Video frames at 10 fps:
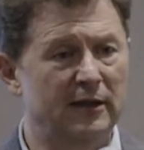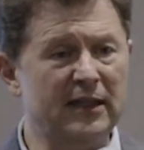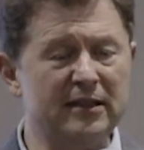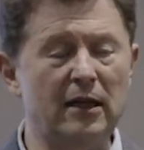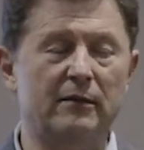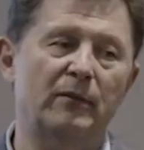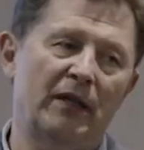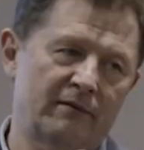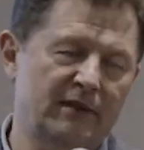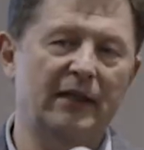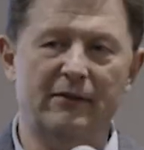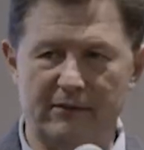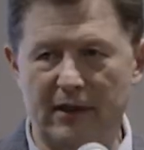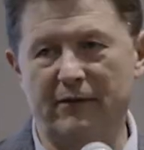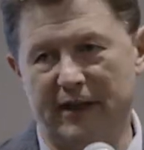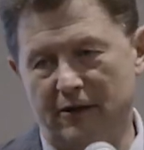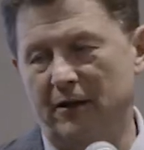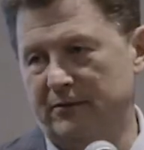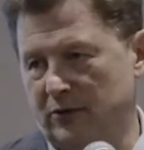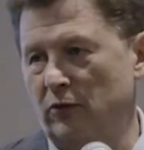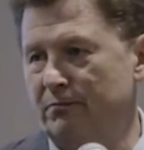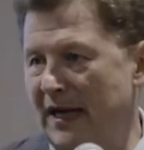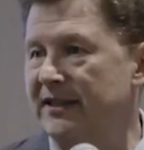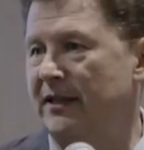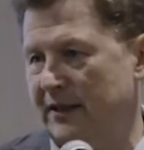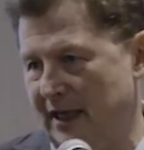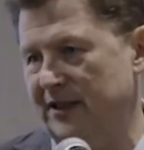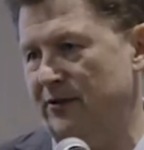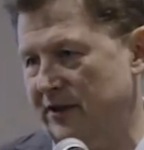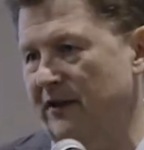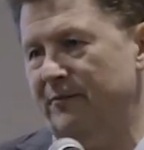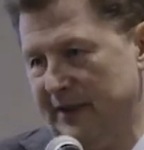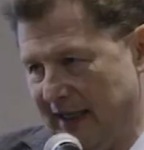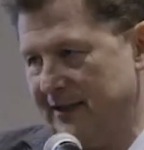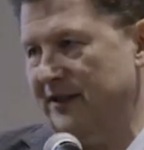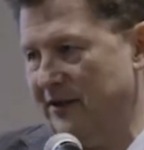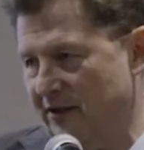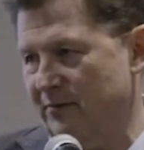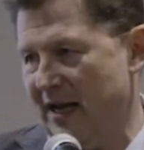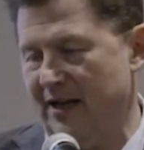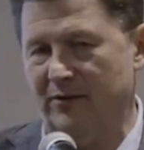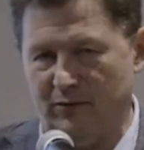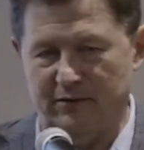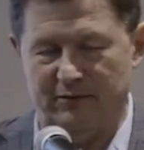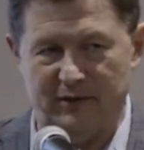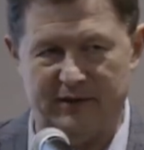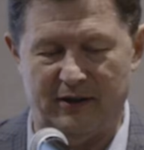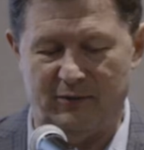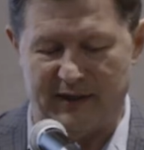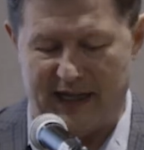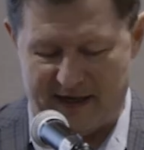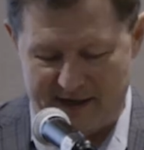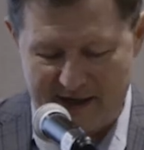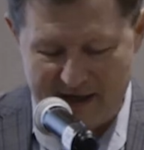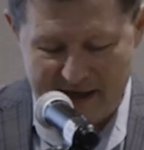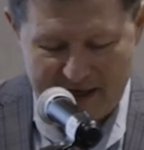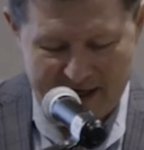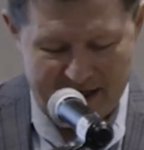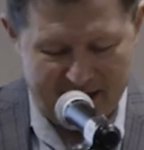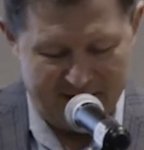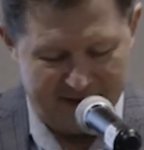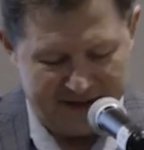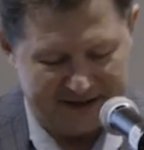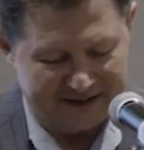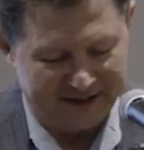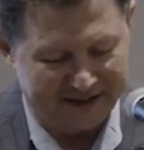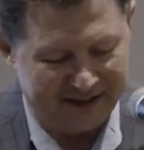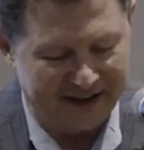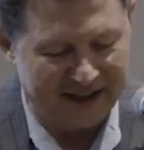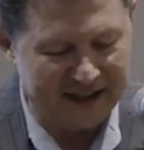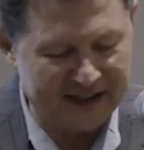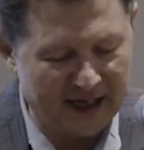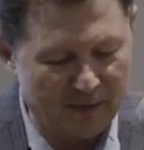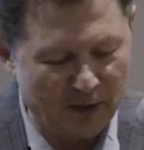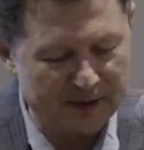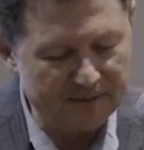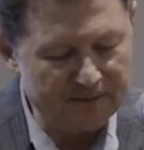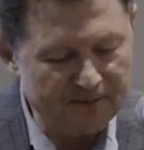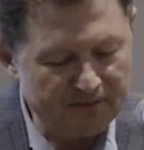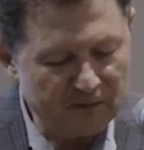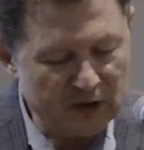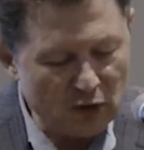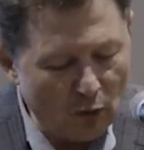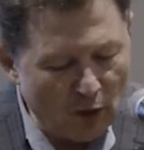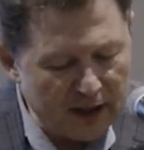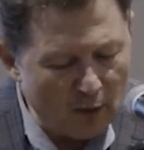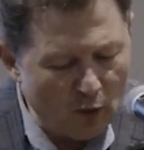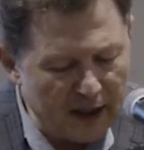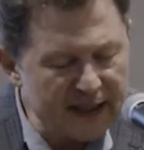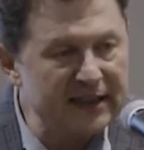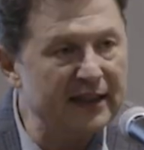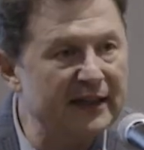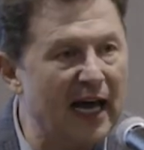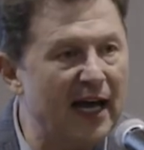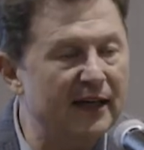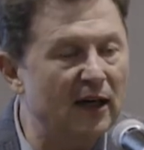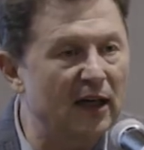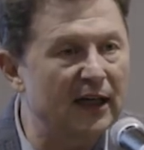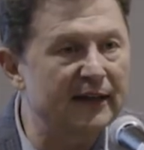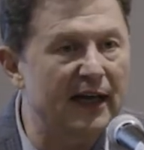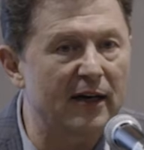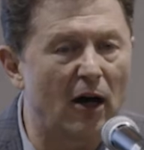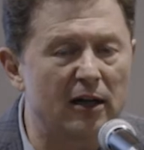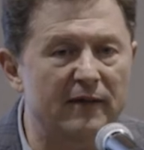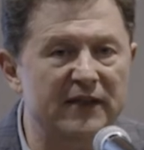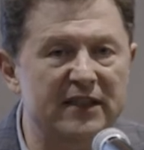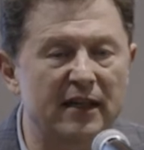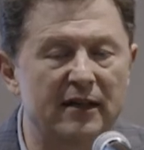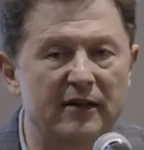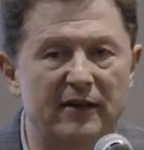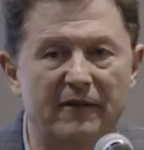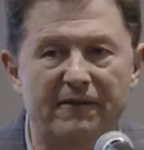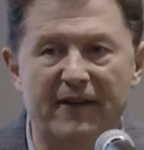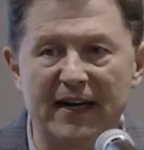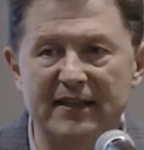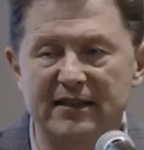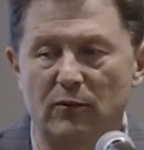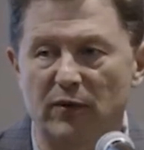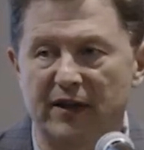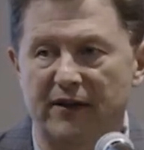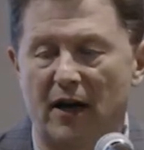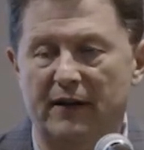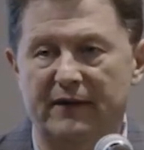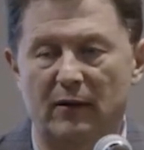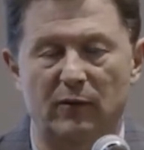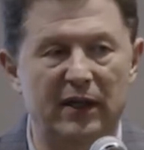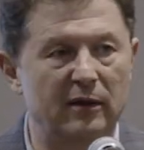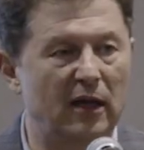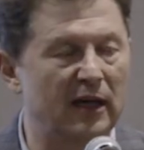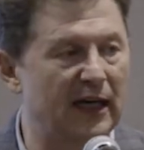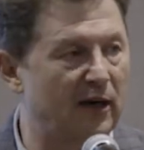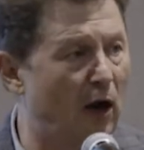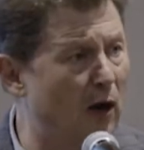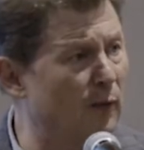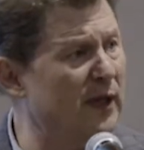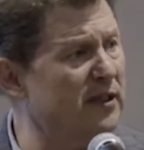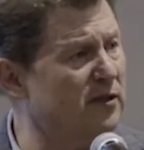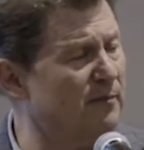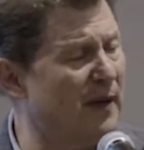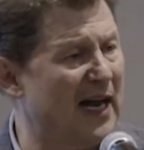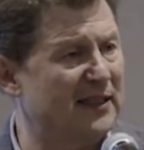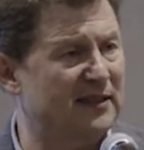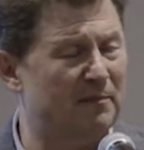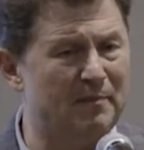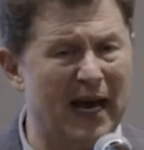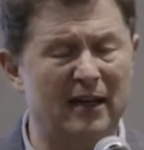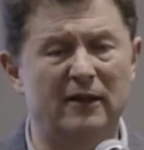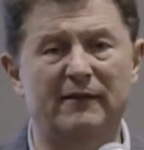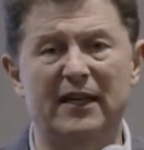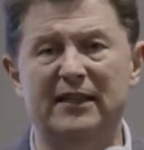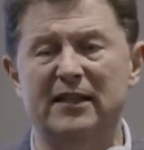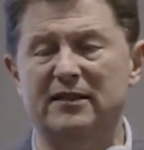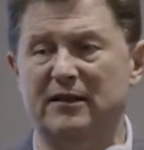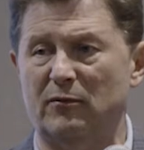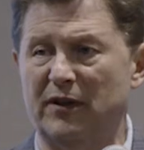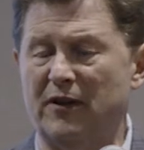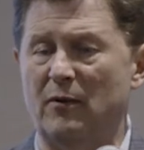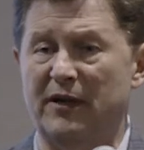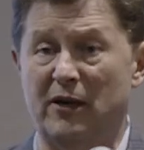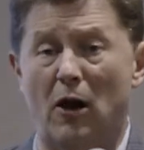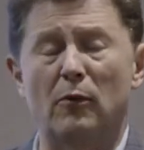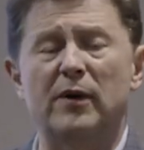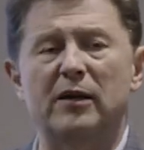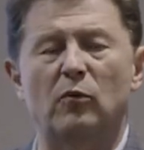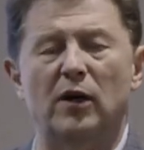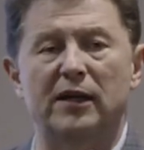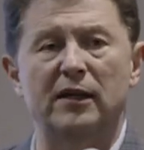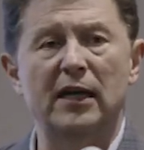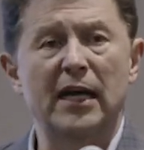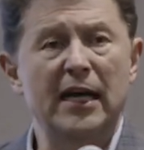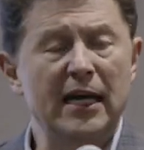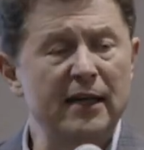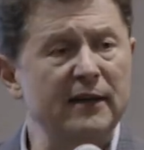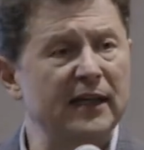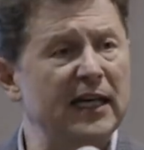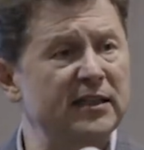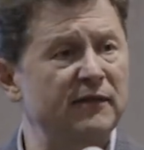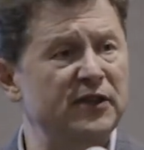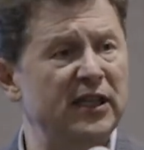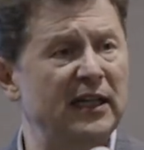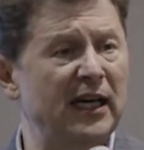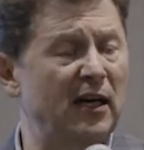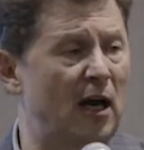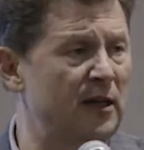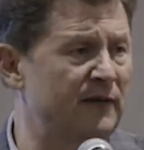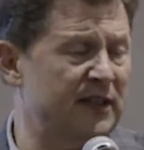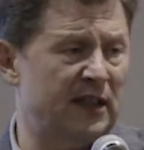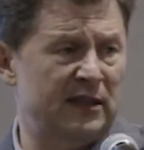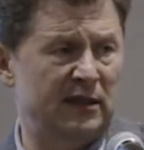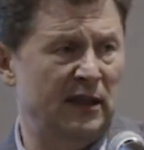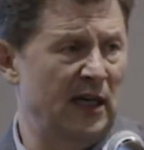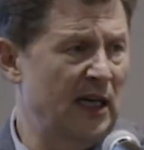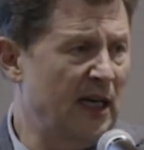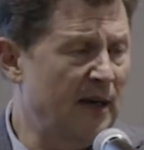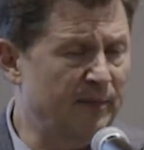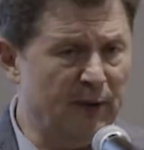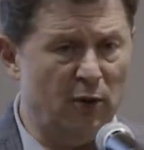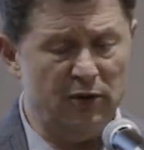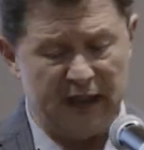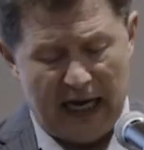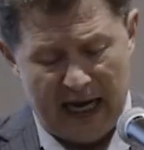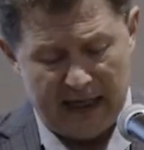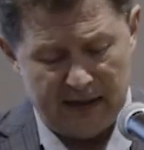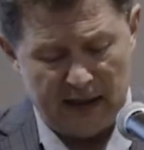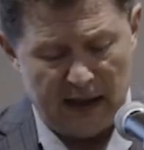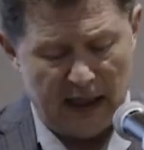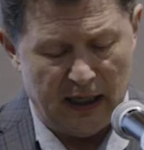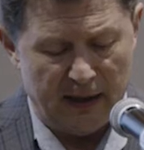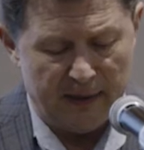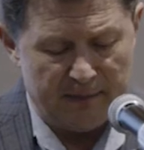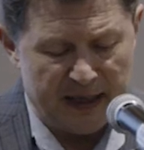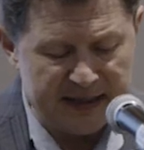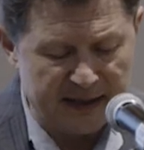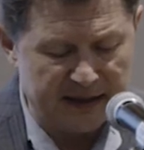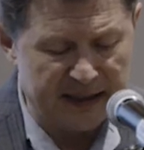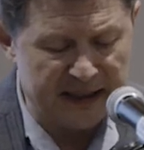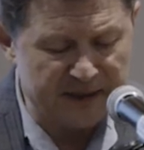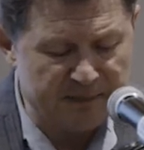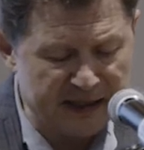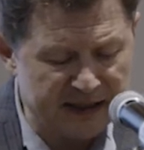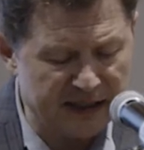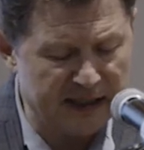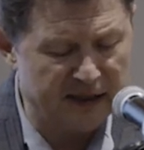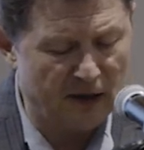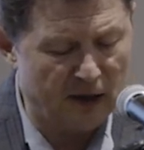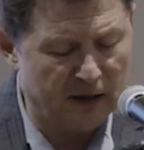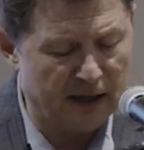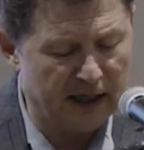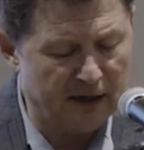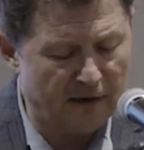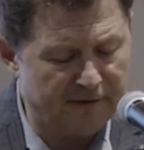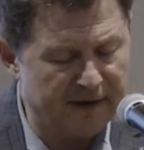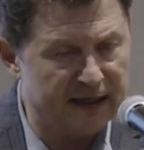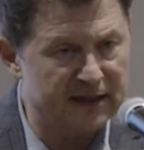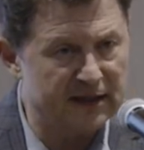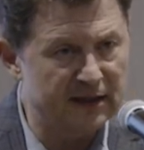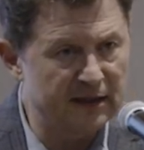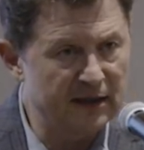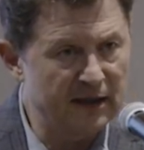Let's not, well, now they call it don't Mexicanize yourself, but that's another matter. We'll deal with that in separate. So what is it that all of a sudden the fights that we thought that we had already surpassed, the battle of ideas that we thought we had already won, in the case of Chile, all of a sudden implodes and basically spits in our face?